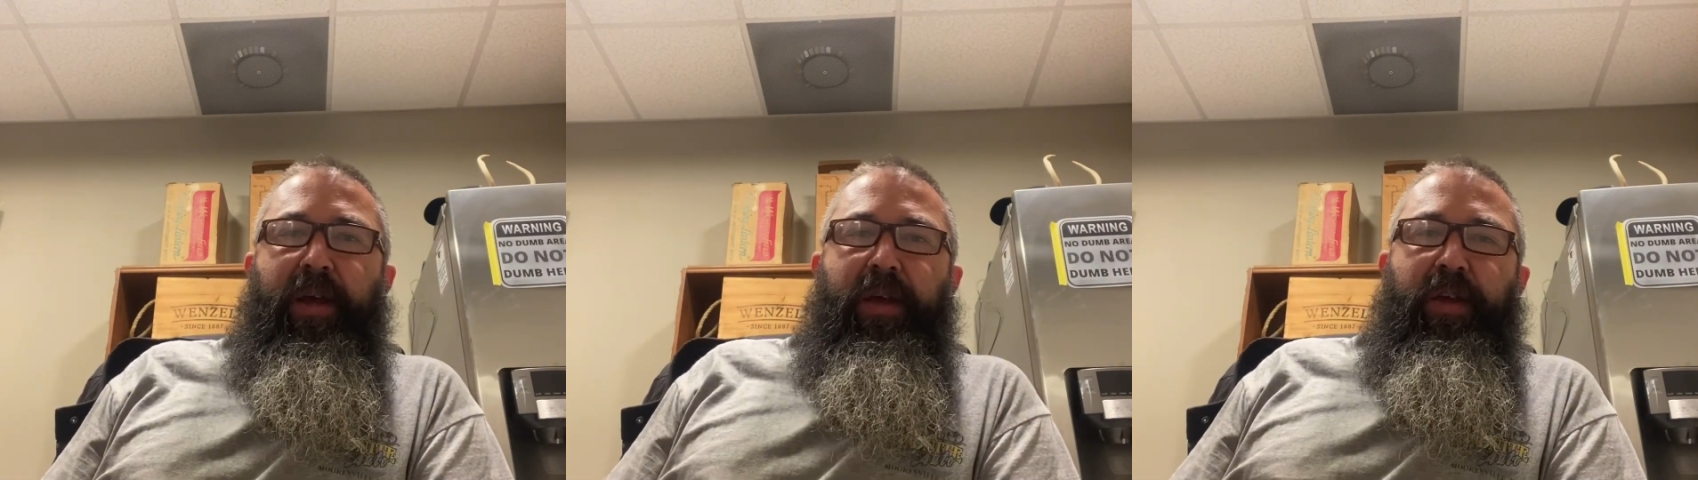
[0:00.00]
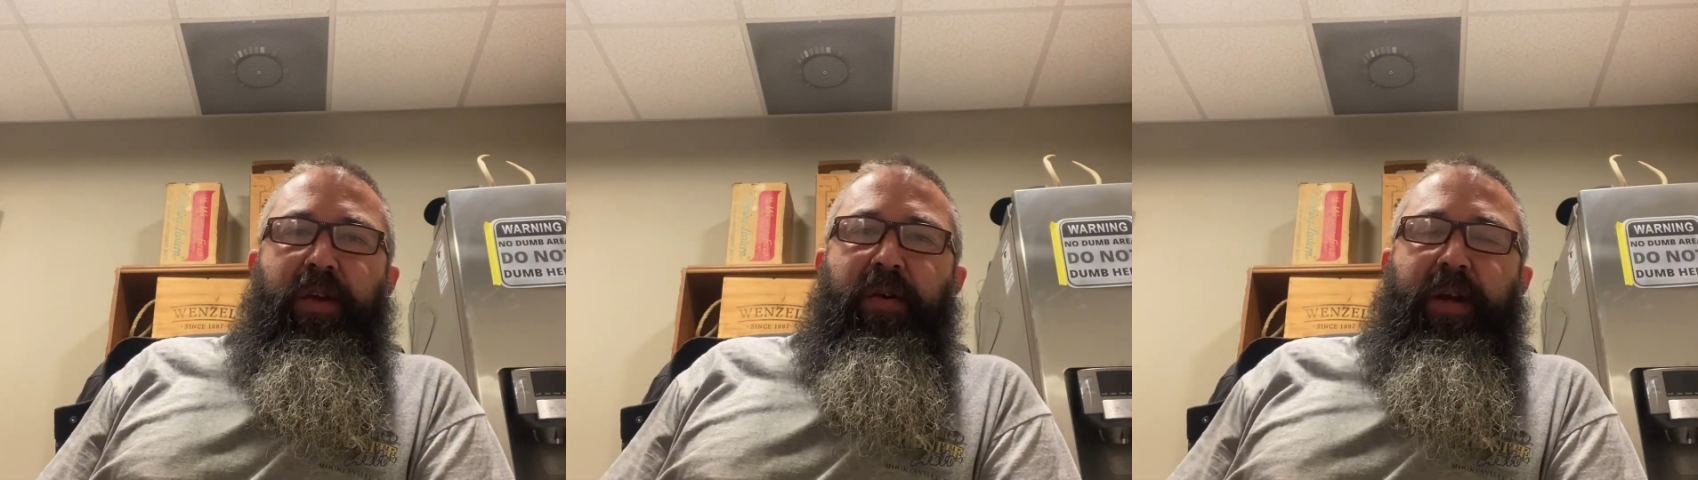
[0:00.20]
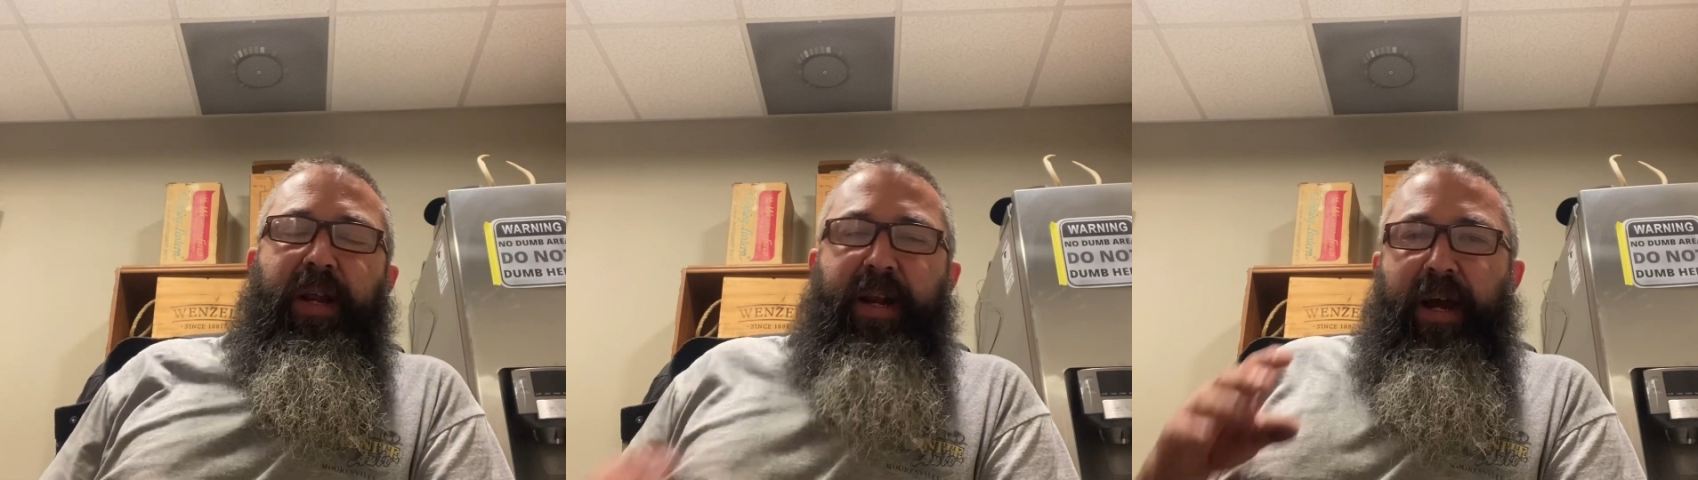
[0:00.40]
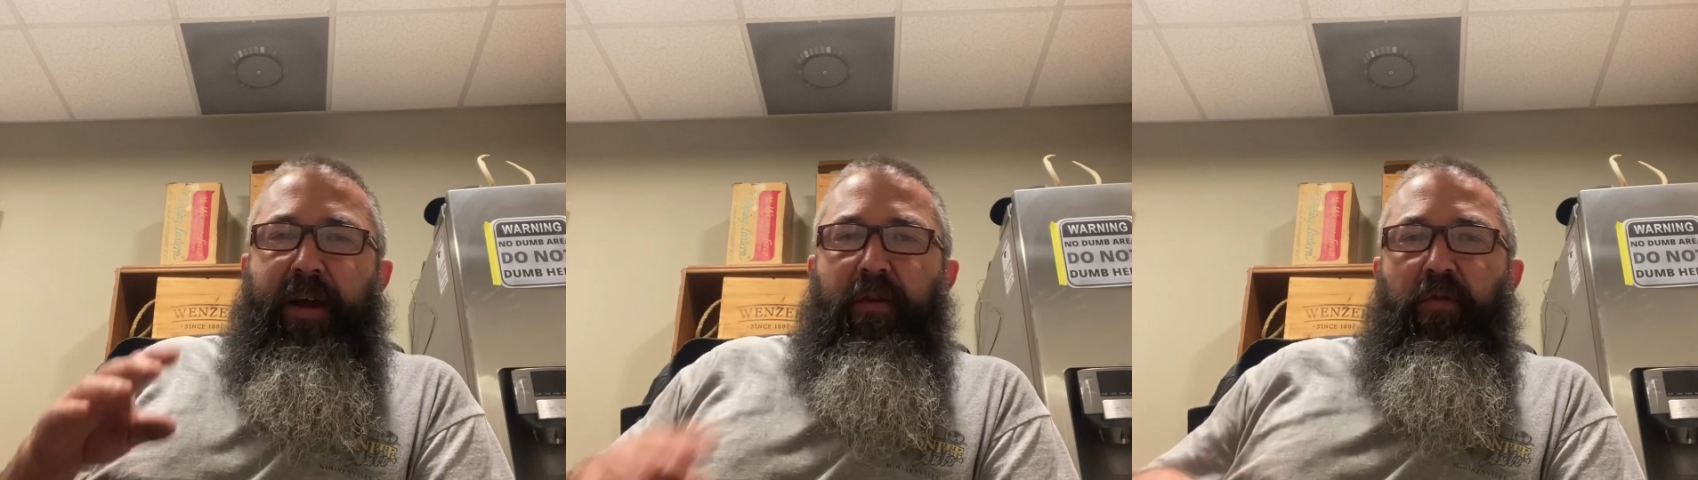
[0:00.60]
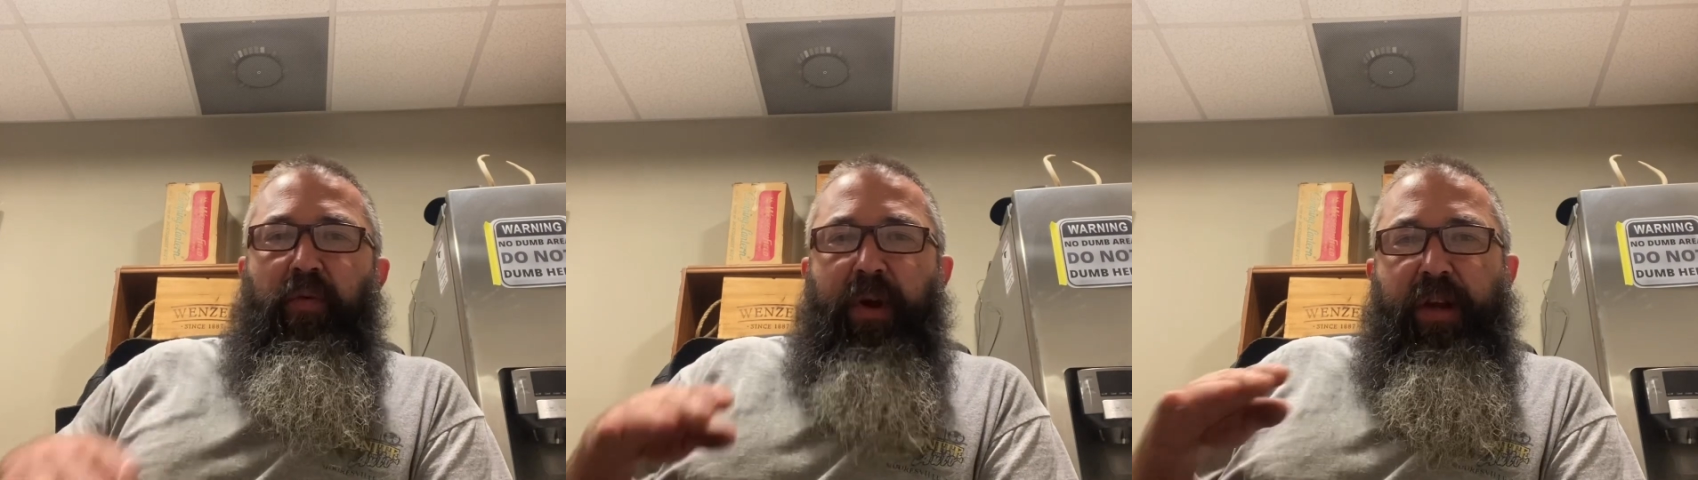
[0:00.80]
You
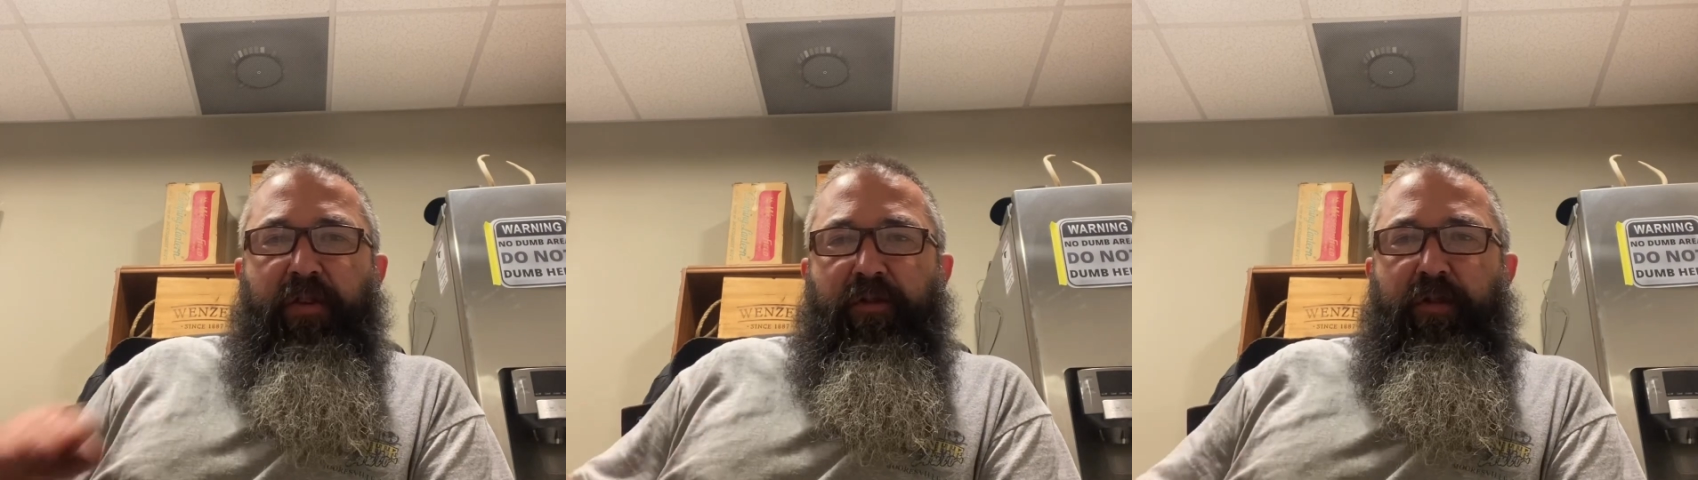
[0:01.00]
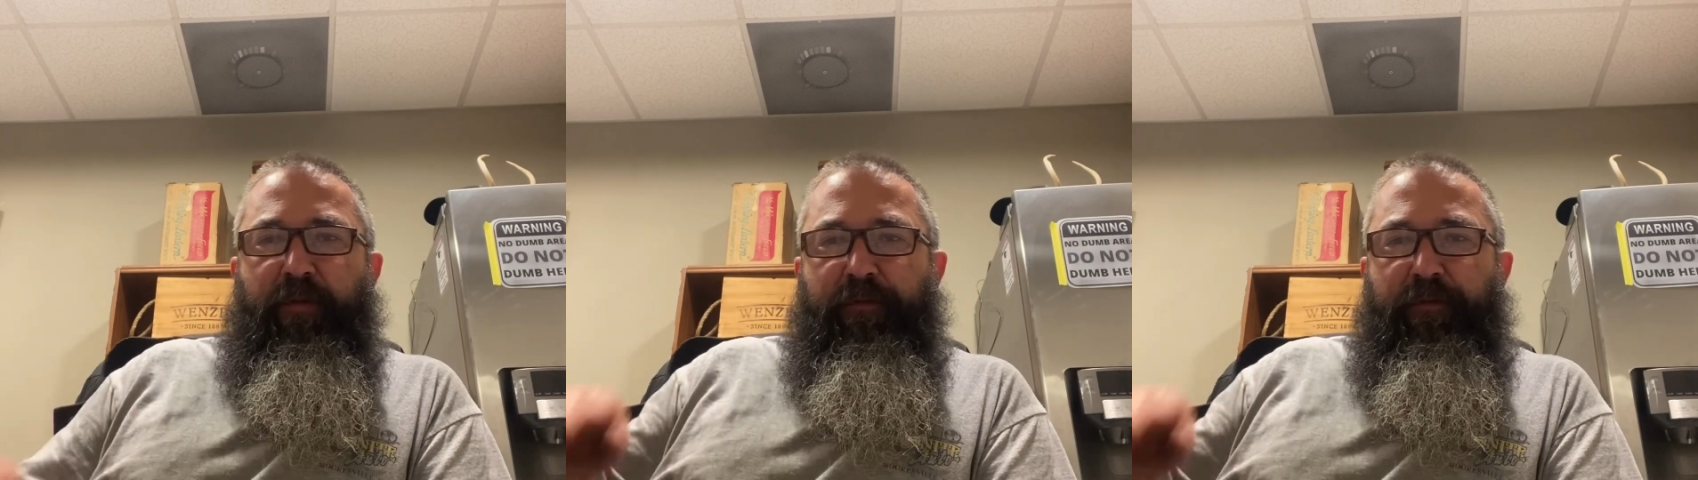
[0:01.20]
cannot reach the